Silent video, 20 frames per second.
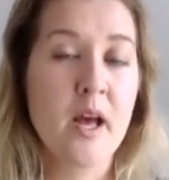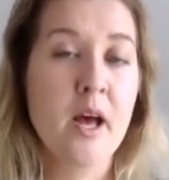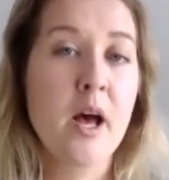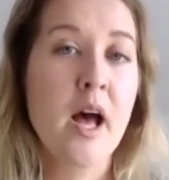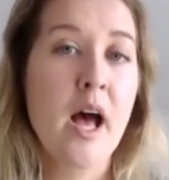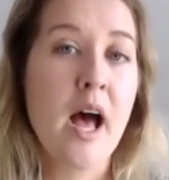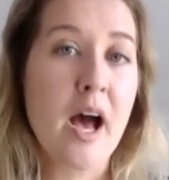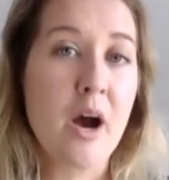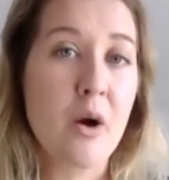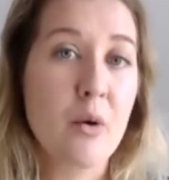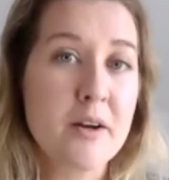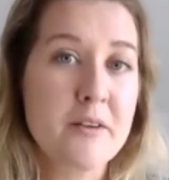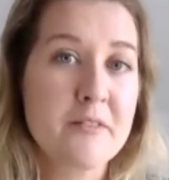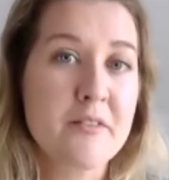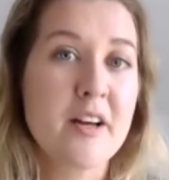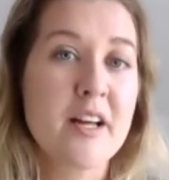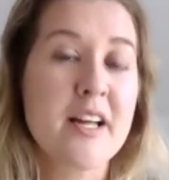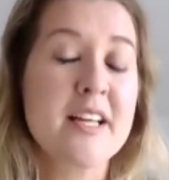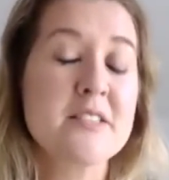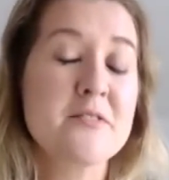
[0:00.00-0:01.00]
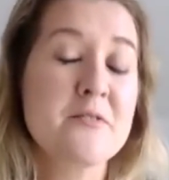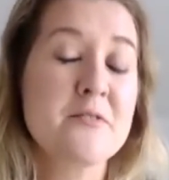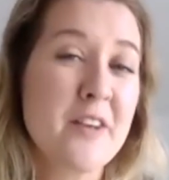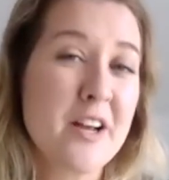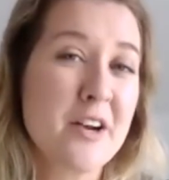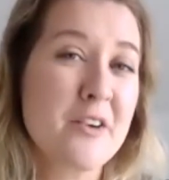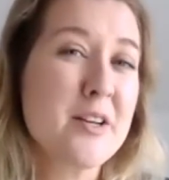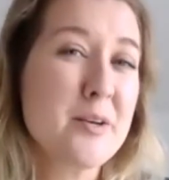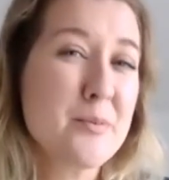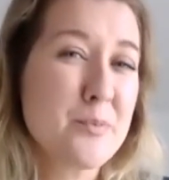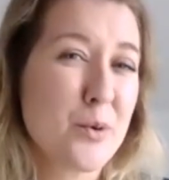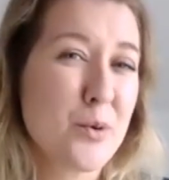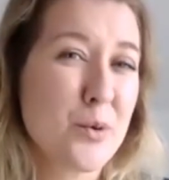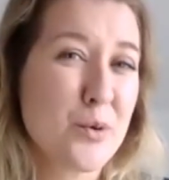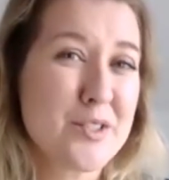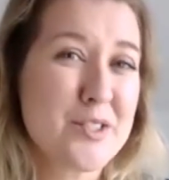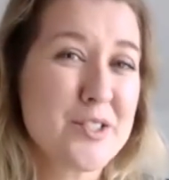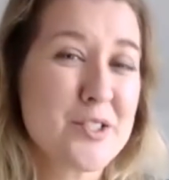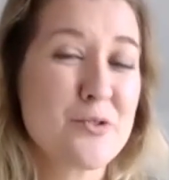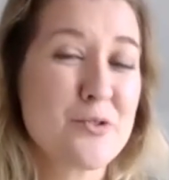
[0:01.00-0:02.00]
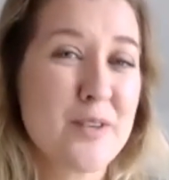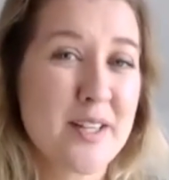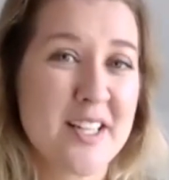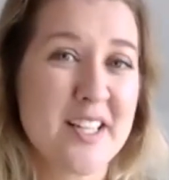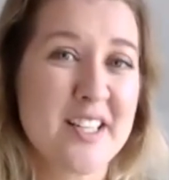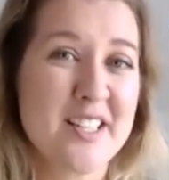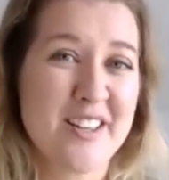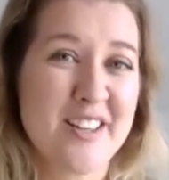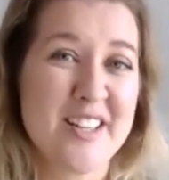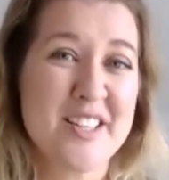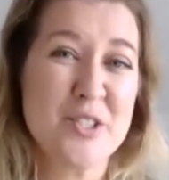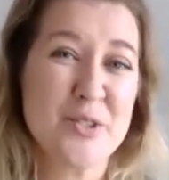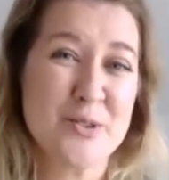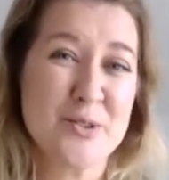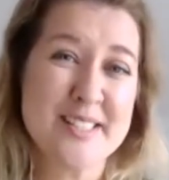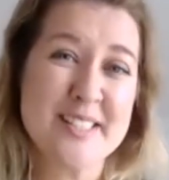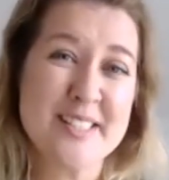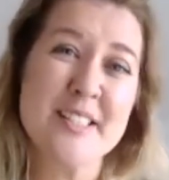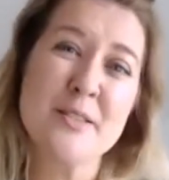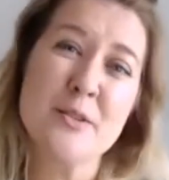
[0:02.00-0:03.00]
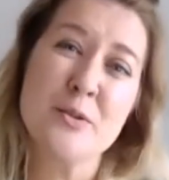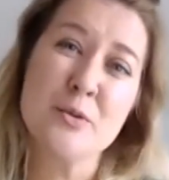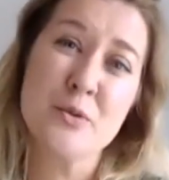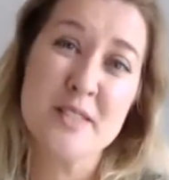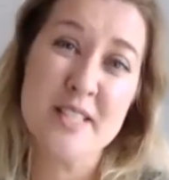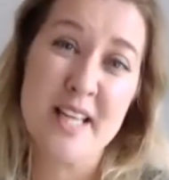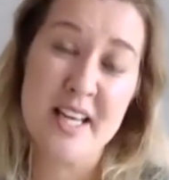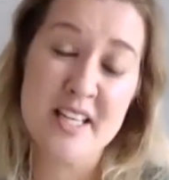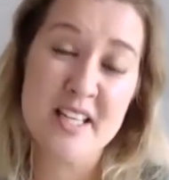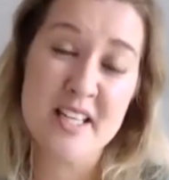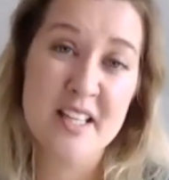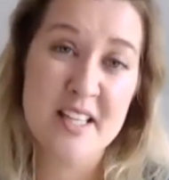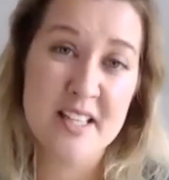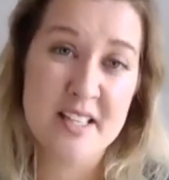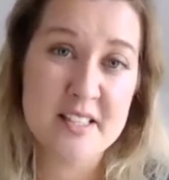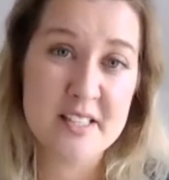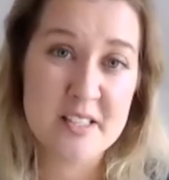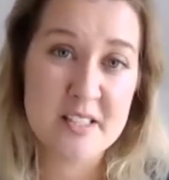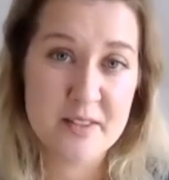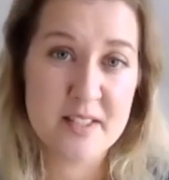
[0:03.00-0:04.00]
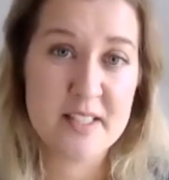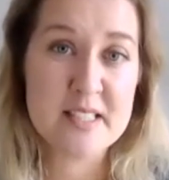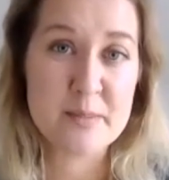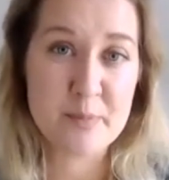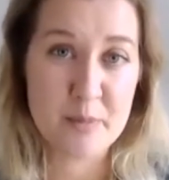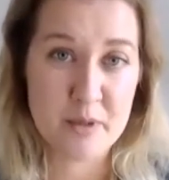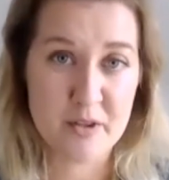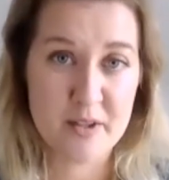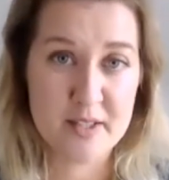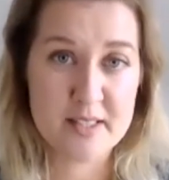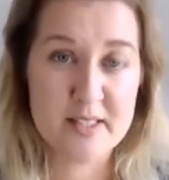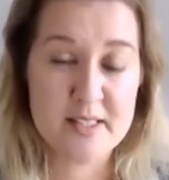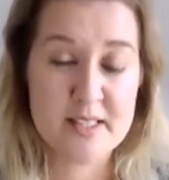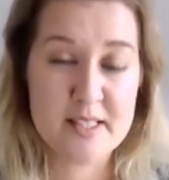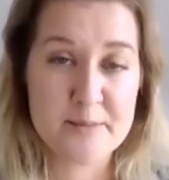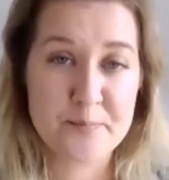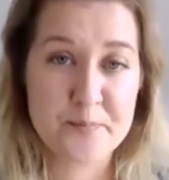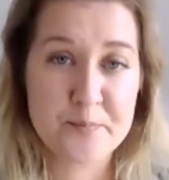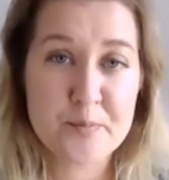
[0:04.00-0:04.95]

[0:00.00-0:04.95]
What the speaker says: However, it's very important to recognize your skills and years of experience.